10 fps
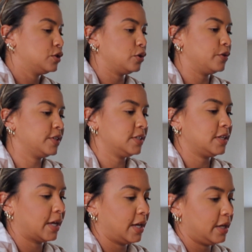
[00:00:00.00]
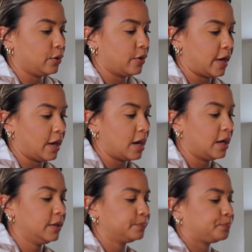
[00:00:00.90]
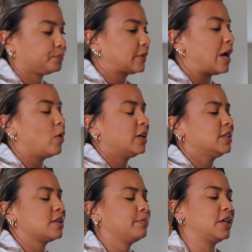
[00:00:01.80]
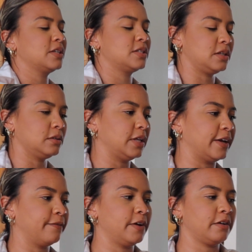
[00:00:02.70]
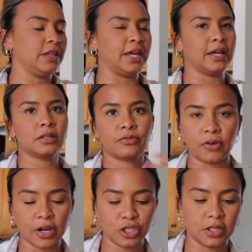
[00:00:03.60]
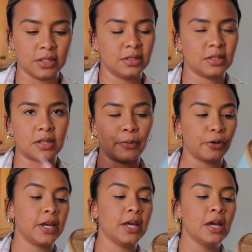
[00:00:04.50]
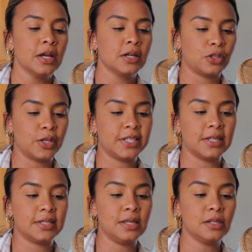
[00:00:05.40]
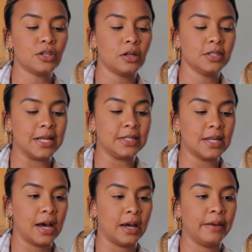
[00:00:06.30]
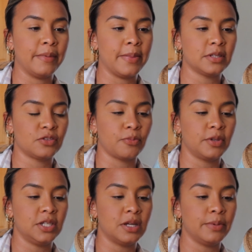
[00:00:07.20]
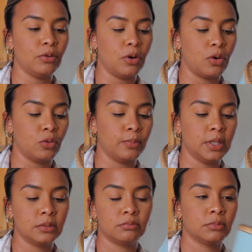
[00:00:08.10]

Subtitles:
So this is the candle that I got. I wanted something still like very like fresh and summery. So this is Sea Salt and Thyme, and this is from the DW Home